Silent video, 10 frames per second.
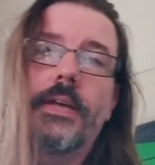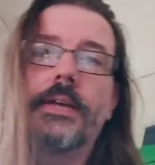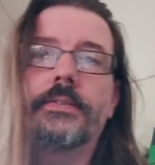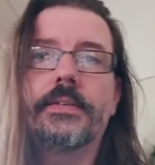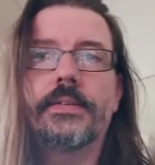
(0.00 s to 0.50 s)

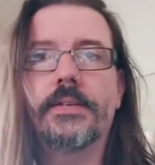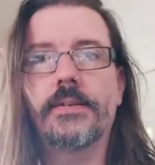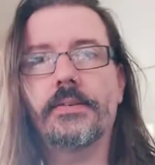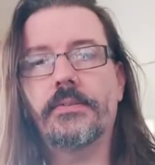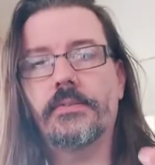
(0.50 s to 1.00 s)
as
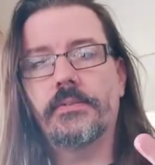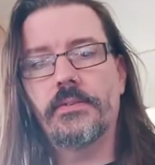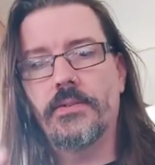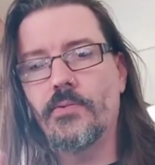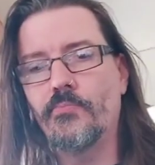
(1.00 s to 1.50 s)
a
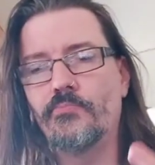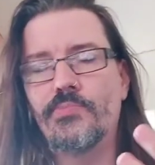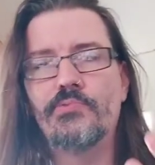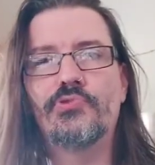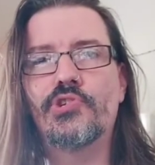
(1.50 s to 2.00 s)

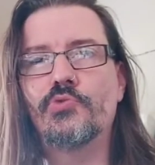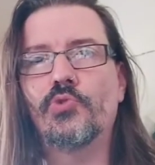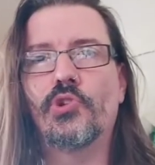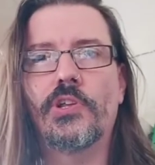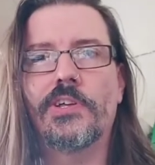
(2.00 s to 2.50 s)

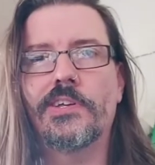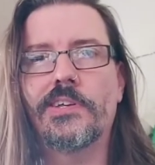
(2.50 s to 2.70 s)
mutual